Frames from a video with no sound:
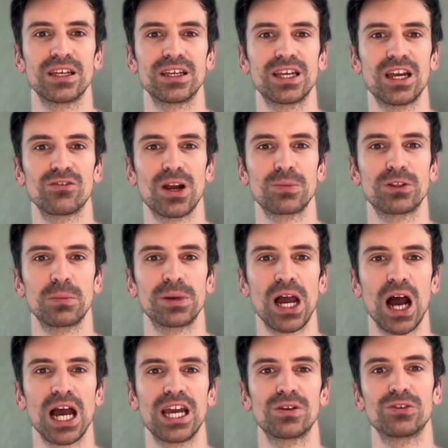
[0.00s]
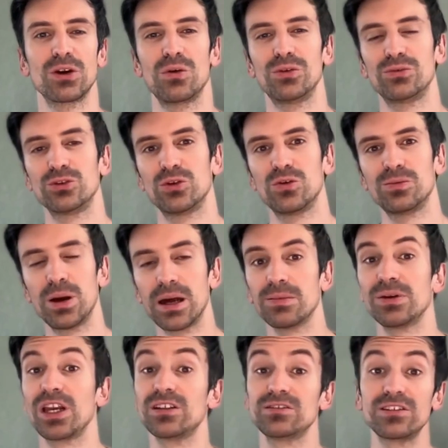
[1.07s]
That wraps up the high-level overview of
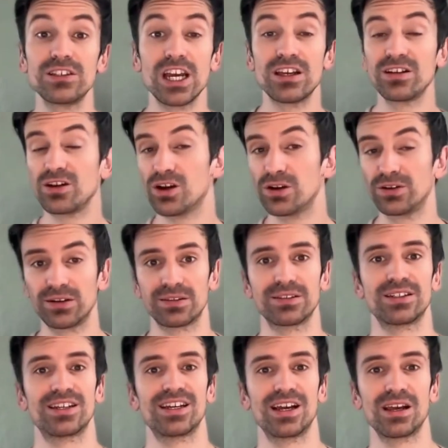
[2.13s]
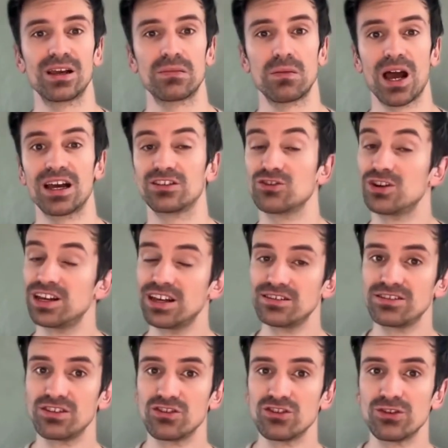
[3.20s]
pipelines in Datadog. Mastering this
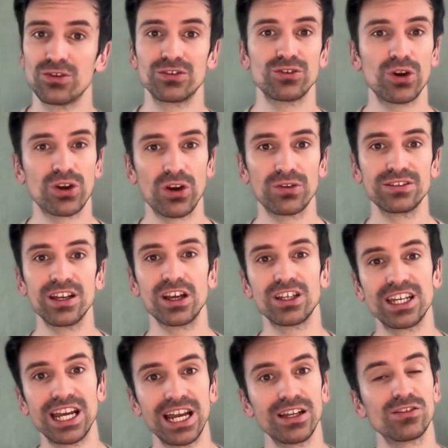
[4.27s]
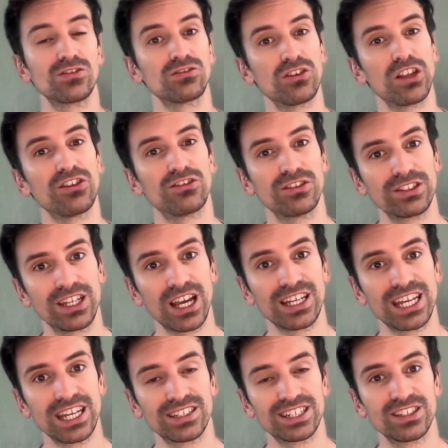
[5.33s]
ensures your logs are clean, structured, and
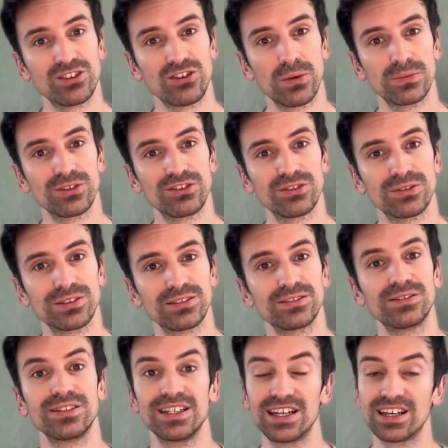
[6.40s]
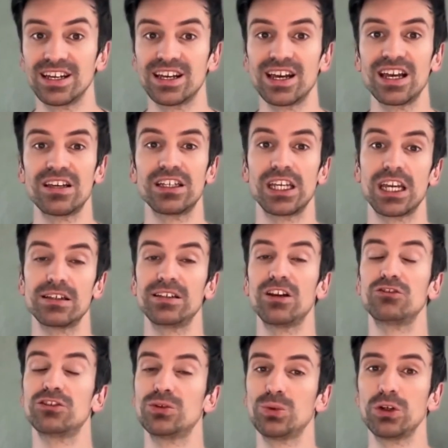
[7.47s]
easy to troubleshoot. In the next
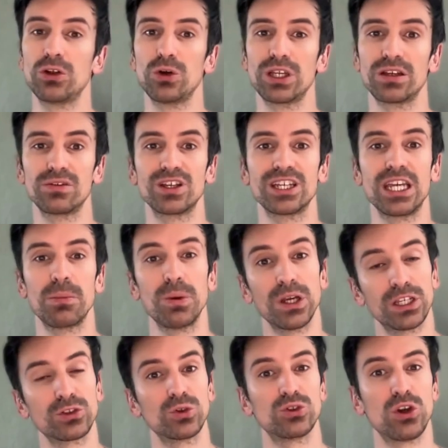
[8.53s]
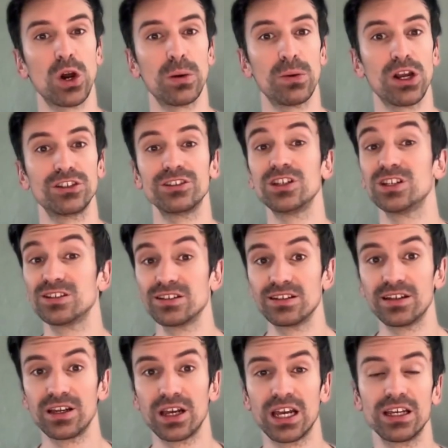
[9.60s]
session, we'll go even deeper into Grok parsing.
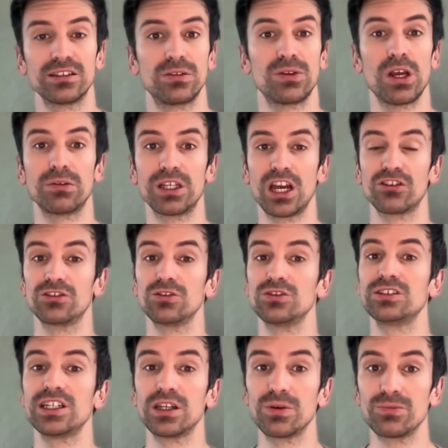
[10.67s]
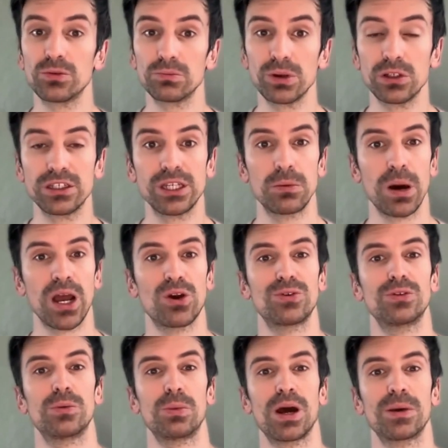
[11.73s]
It's a foundational skill for building
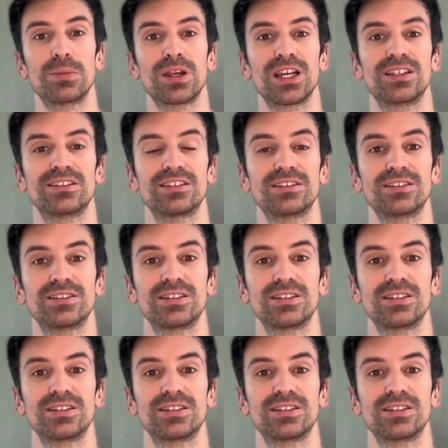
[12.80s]
powerful pipelines.